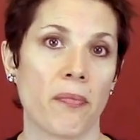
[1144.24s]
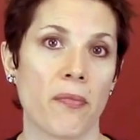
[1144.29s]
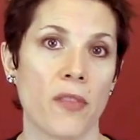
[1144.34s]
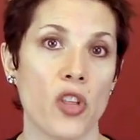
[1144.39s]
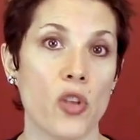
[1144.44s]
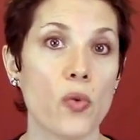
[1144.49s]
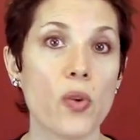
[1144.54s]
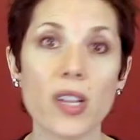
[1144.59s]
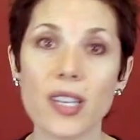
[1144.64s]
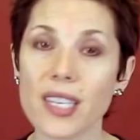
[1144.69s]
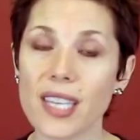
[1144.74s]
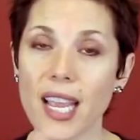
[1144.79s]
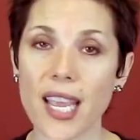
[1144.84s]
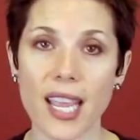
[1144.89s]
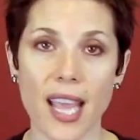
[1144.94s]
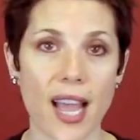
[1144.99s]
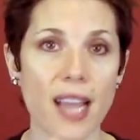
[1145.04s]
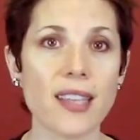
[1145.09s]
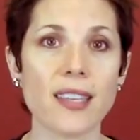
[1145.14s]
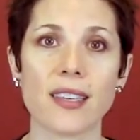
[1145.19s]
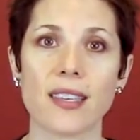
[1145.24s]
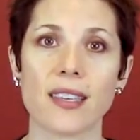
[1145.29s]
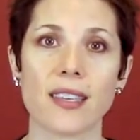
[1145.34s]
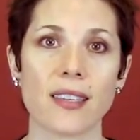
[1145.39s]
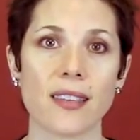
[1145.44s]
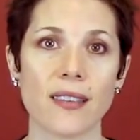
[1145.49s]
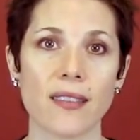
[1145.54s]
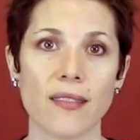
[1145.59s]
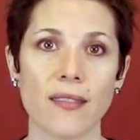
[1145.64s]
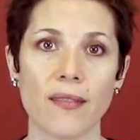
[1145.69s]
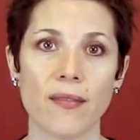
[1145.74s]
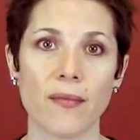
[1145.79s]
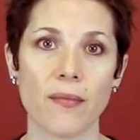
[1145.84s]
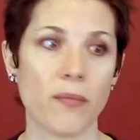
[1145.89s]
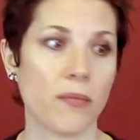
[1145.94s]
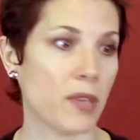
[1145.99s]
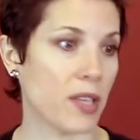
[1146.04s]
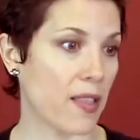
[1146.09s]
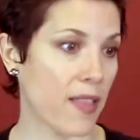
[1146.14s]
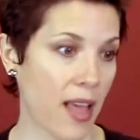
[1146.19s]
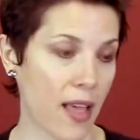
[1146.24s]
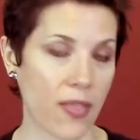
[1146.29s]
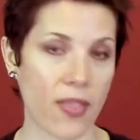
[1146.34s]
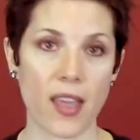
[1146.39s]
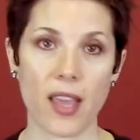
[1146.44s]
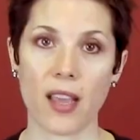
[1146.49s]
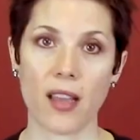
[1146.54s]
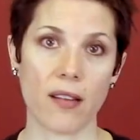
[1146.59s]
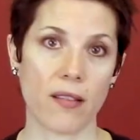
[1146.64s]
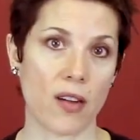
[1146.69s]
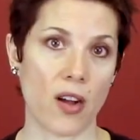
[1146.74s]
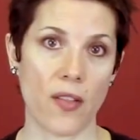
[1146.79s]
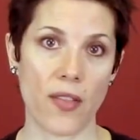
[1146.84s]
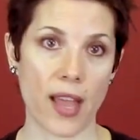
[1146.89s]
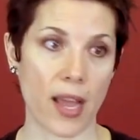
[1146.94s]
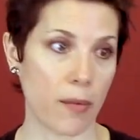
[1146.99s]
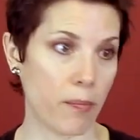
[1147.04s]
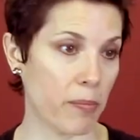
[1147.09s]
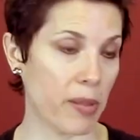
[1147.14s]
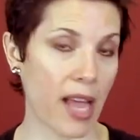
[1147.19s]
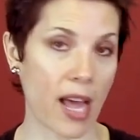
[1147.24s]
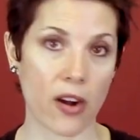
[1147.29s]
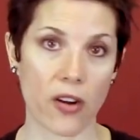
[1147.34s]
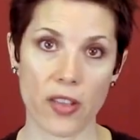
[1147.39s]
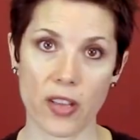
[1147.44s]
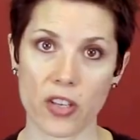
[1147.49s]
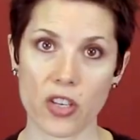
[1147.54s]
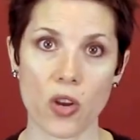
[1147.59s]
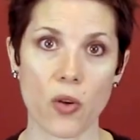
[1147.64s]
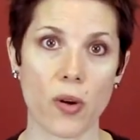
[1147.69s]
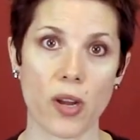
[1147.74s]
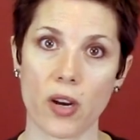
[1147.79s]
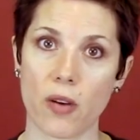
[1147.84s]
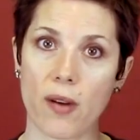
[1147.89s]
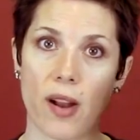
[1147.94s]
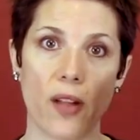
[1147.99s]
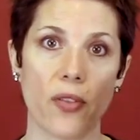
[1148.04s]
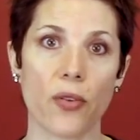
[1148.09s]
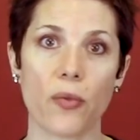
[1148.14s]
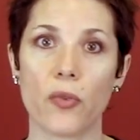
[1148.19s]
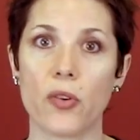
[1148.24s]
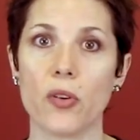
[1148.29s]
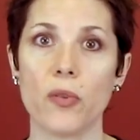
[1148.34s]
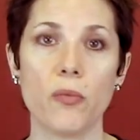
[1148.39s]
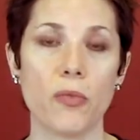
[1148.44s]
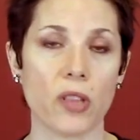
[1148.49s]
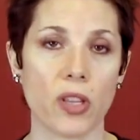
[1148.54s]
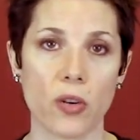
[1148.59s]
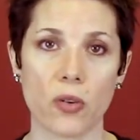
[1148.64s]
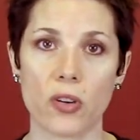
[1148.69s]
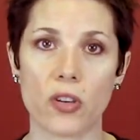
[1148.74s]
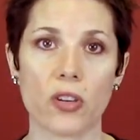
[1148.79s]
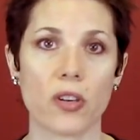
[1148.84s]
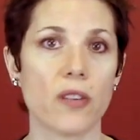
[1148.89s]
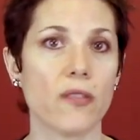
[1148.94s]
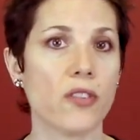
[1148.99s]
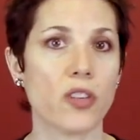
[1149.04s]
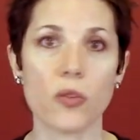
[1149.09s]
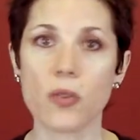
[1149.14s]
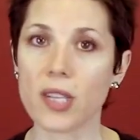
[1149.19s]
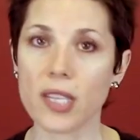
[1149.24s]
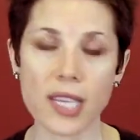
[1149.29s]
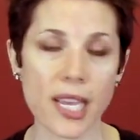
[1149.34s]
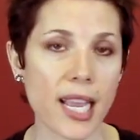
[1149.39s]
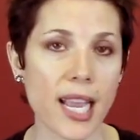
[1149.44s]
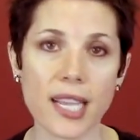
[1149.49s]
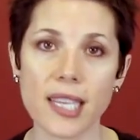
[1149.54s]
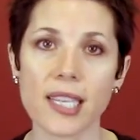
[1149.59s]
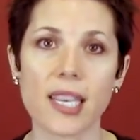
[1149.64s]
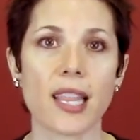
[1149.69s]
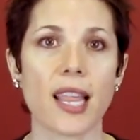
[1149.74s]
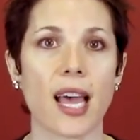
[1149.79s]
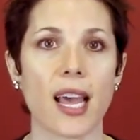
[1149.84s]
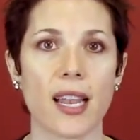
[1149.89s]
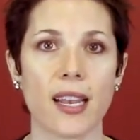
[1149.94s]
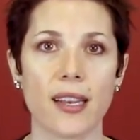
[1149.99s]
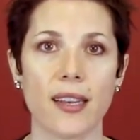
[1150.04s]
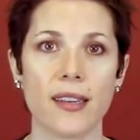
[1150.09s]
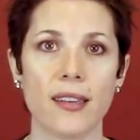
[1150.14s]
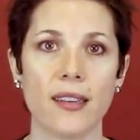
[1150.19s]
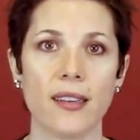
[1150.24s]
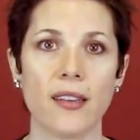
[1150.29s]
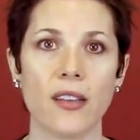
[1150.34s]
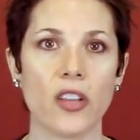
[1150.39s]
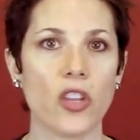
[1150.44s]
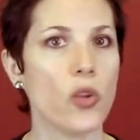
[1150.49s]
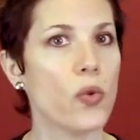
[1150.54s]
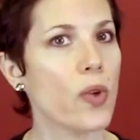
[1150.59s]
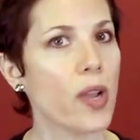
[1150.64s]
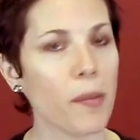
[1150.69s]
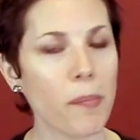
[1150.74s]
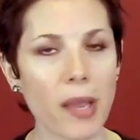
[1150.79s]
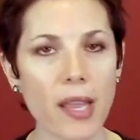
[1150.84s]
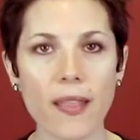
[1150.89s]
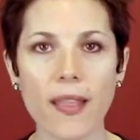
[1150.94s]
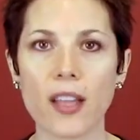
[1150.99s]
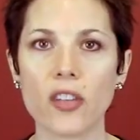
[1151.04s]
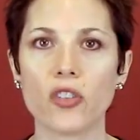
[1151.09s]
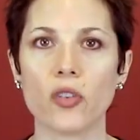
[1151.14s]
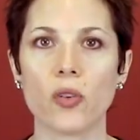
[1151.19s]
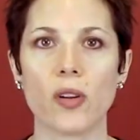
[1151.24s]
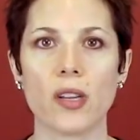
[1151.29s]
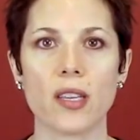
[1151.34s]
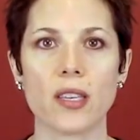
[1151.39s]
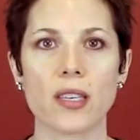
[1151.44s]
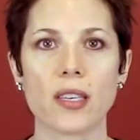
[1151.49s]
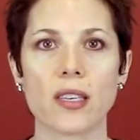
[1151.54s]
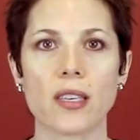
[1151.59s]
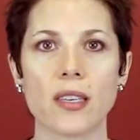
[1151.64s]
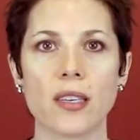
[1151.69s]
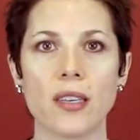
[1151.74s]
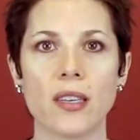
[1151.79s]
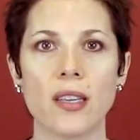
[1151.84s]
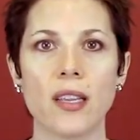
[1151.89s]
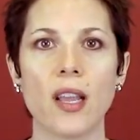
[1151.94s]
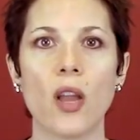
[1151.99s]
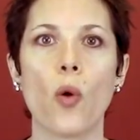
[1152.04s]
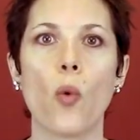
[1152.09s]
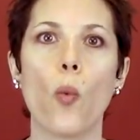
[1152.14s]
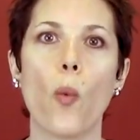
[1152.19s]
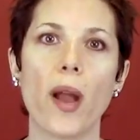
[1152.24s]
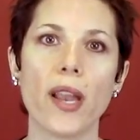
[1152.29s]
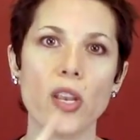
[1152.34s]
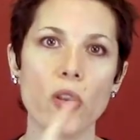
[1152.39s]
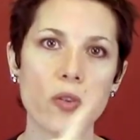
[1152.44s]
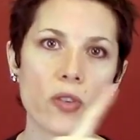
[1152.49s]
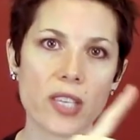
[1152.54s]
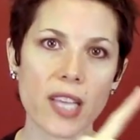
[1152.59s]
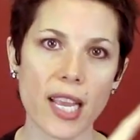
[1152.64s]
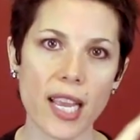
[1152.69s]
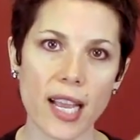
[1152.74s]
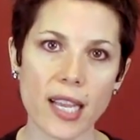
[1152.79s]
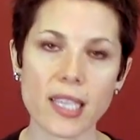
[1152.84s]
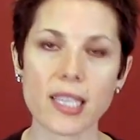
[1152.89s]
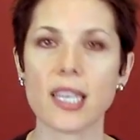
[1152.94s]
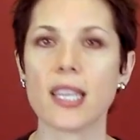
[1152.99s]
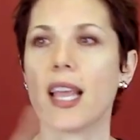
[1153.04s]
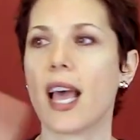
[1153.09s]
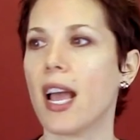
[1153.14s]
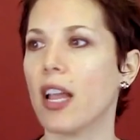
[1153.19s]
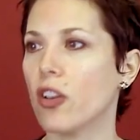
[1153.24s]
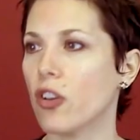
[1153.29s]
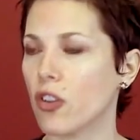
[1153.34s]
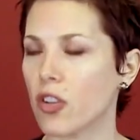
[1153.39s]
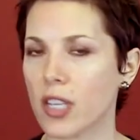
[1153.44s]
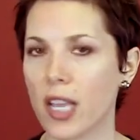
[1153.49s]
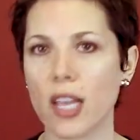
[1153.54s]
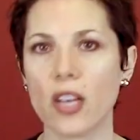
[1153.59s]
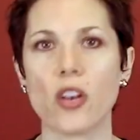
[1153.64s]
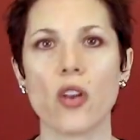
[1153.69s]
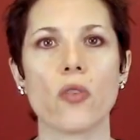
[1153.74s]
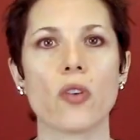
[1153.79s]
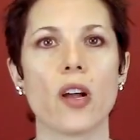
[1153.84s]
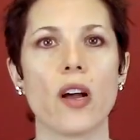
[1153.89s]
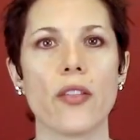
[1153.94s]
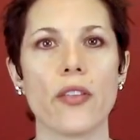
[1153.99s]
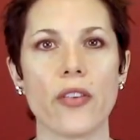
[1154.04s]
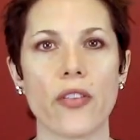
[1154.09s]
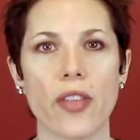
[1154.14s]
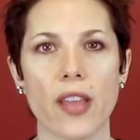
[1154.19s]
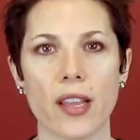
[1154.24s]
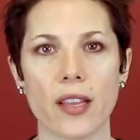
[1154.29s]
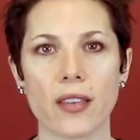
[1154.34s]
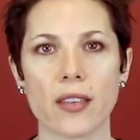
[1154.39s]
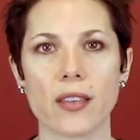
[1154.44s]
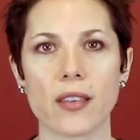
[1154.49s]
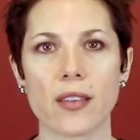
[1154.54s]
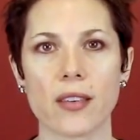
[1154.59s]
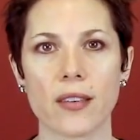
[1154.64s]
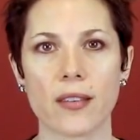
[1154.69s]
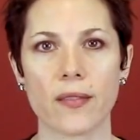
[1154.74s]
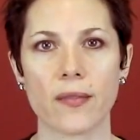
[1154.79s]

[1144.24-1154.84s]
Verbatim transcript: You can say yes to that thing on that platter that's going around the room with the hors d'oeuvres. You can say yes to that. You can make that choice. When you say yes to that, you're saying no to other things.